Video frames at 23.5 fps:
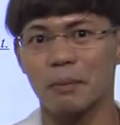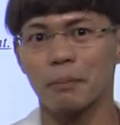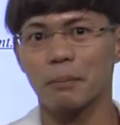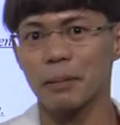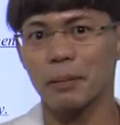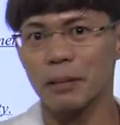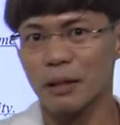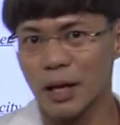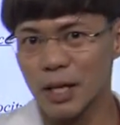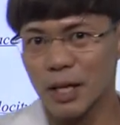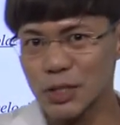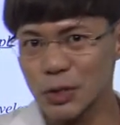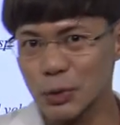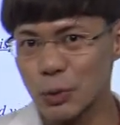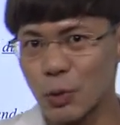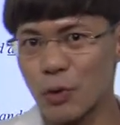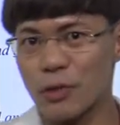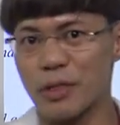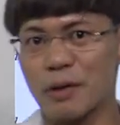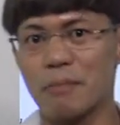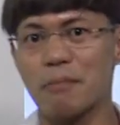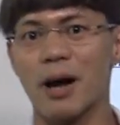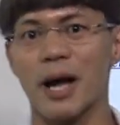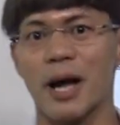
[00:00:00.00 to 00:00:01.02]
plus or
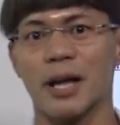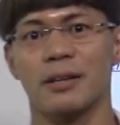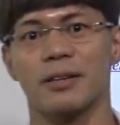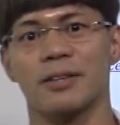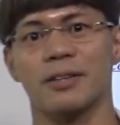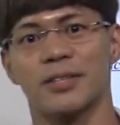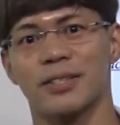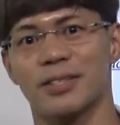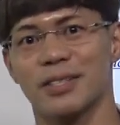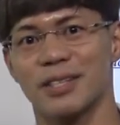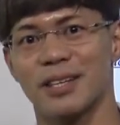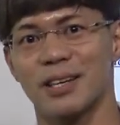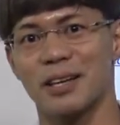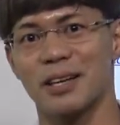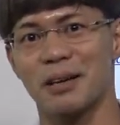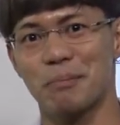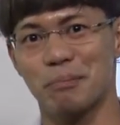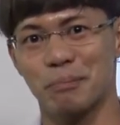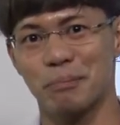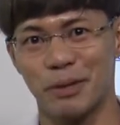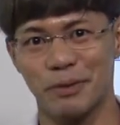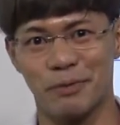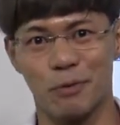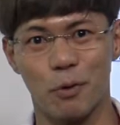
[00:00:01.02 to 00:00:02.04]
the minus
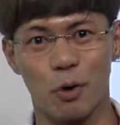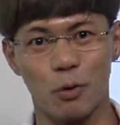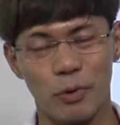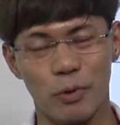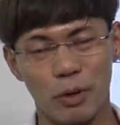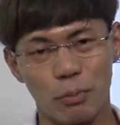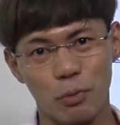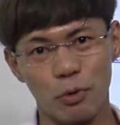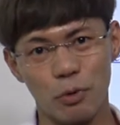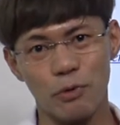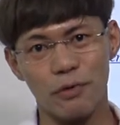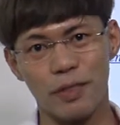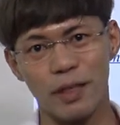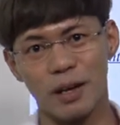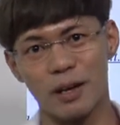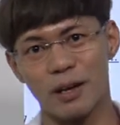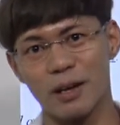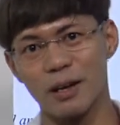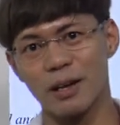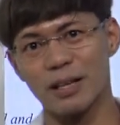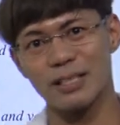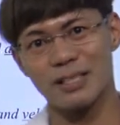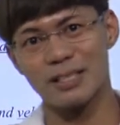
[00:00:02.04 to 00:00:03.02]
before we move the